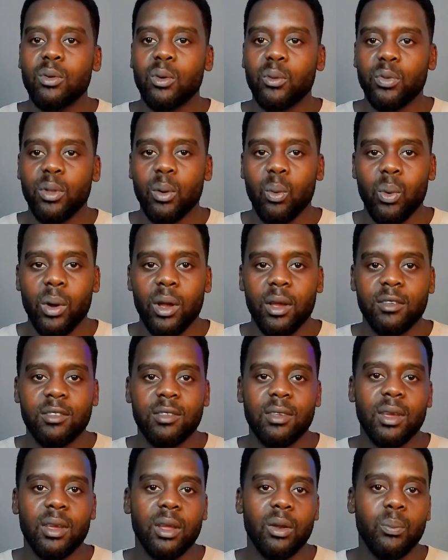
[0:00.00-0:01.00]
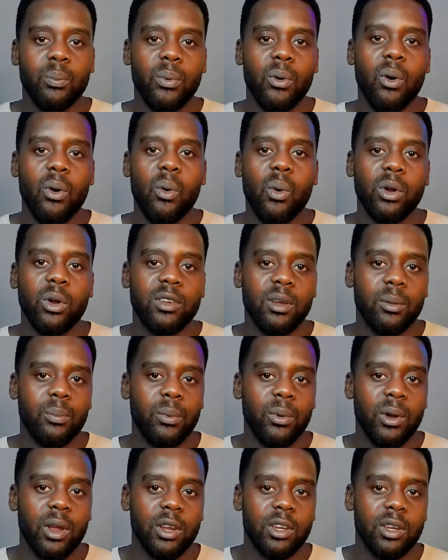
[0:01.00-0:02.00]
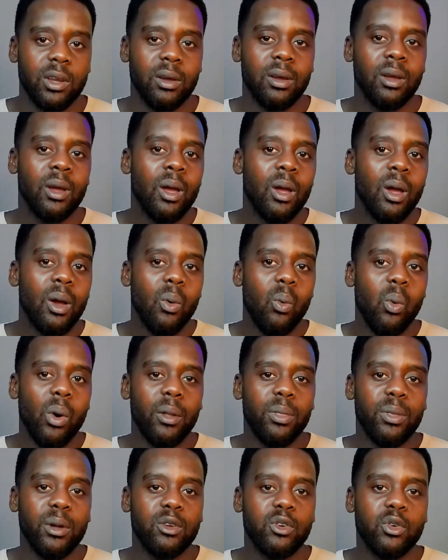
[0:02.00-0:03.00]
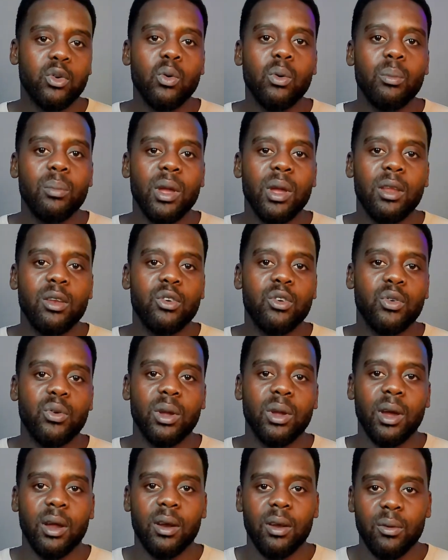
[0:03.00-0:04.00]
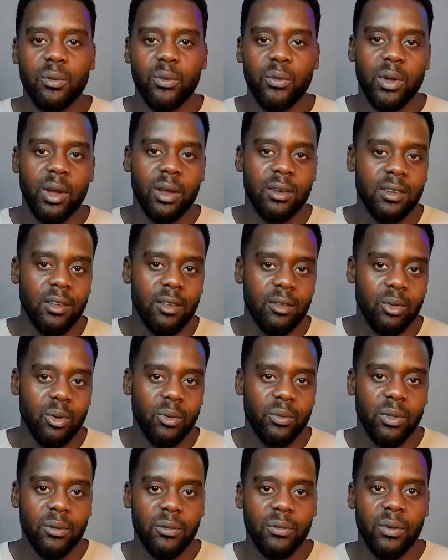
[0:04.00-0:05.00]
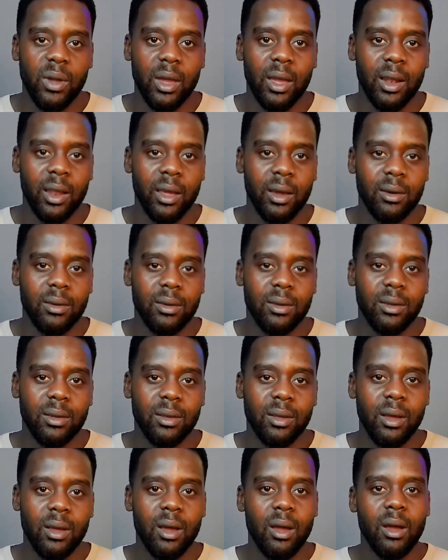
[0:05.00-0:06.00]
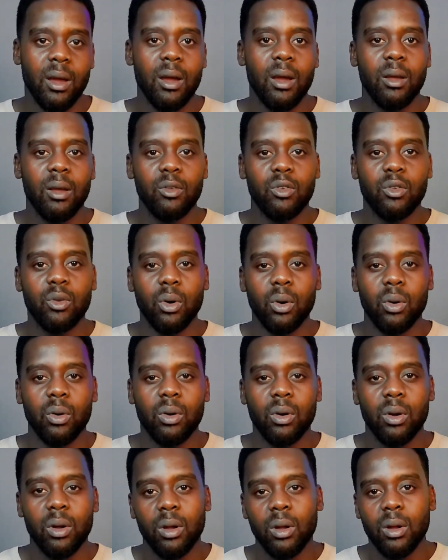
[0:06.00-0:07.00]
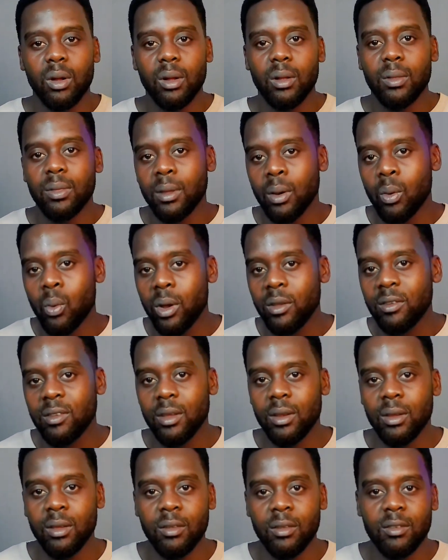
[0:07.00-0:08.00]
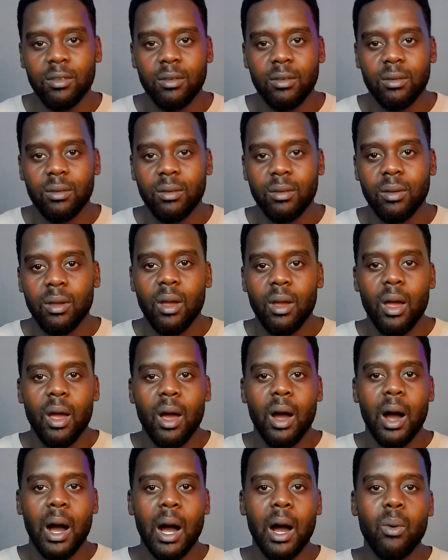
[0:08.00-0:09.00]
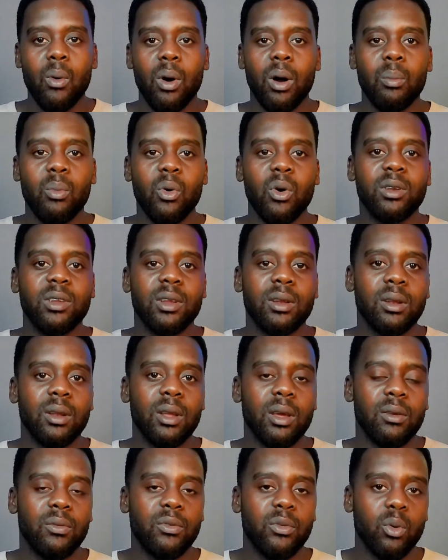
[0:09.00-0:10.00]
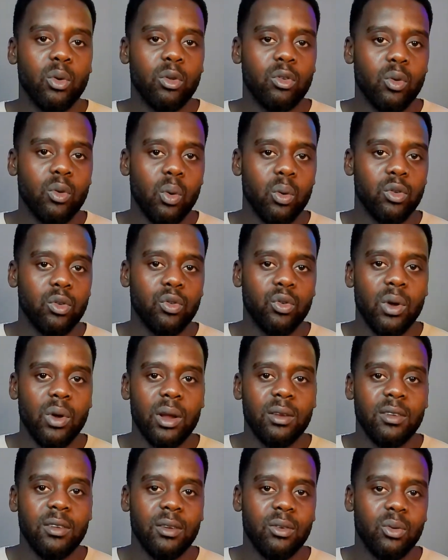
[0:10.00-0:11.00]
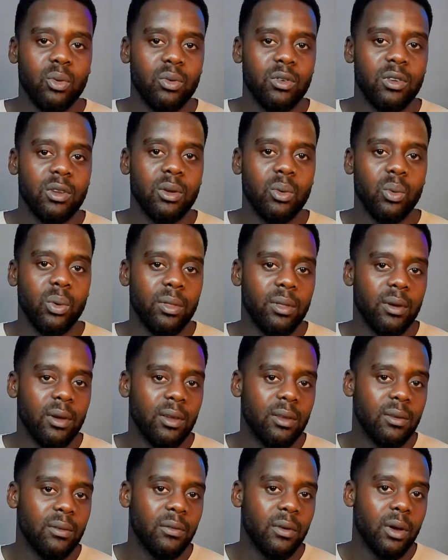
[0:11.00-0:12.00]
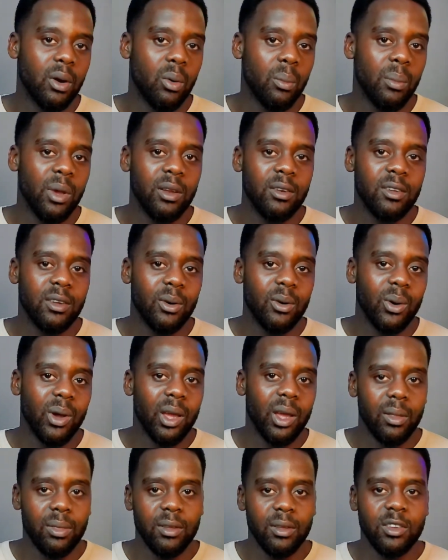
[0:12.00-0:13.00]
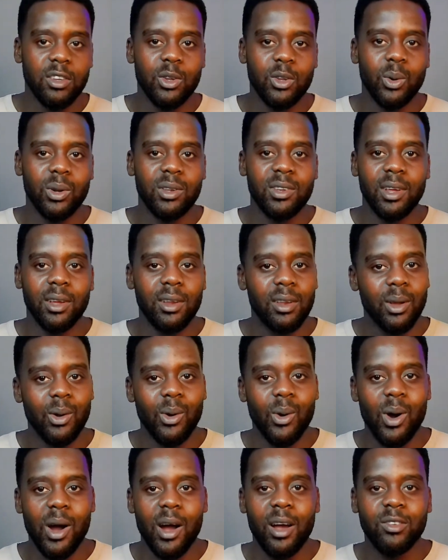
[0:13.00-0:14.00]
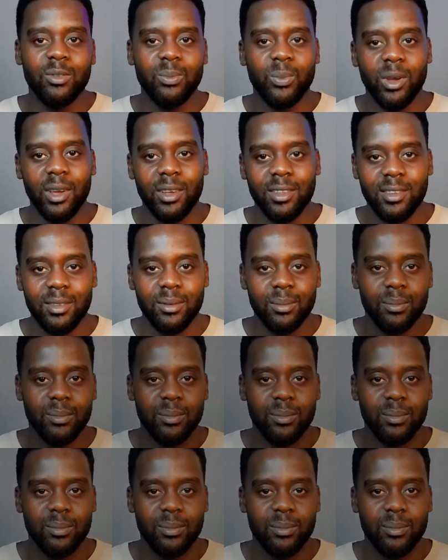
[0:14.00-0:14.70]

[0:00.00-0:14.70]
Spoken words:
of the waste and poor water pressure were the 2 main triggering factors of the failure. So, the question is, how are modern landfills constructed to deal with the environmental and the geotechnical aspects?